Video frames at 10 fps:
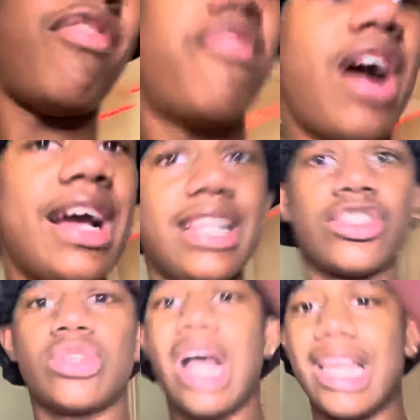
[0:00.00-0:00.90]
find it,
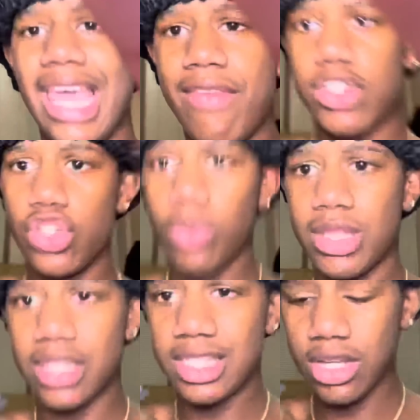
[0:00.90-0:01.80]
so now I can't even shoot it
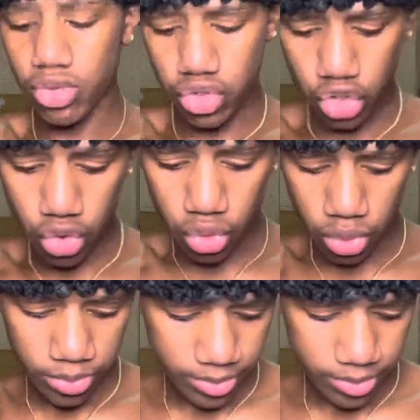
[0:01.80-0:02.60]
with the CO2.